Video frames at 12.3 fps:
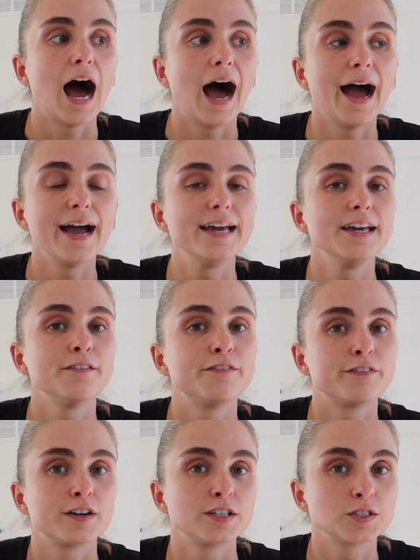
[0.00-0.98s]

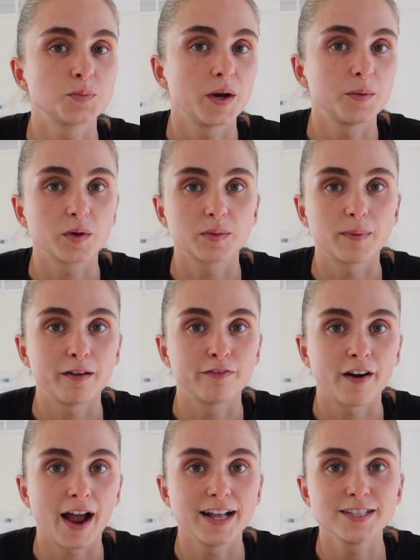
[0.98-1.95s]
I first went with my
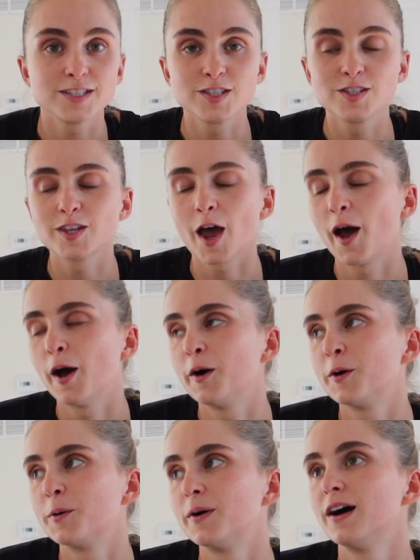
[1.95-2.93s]
friend,
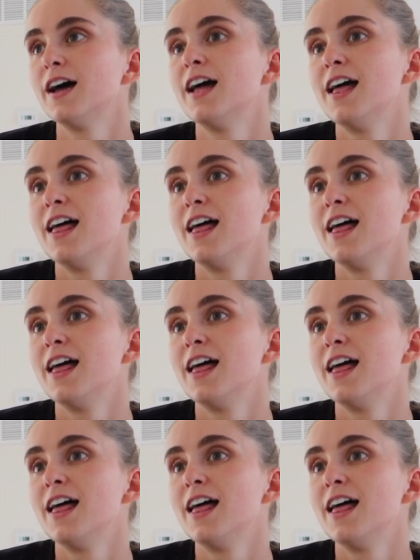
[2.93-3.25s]
so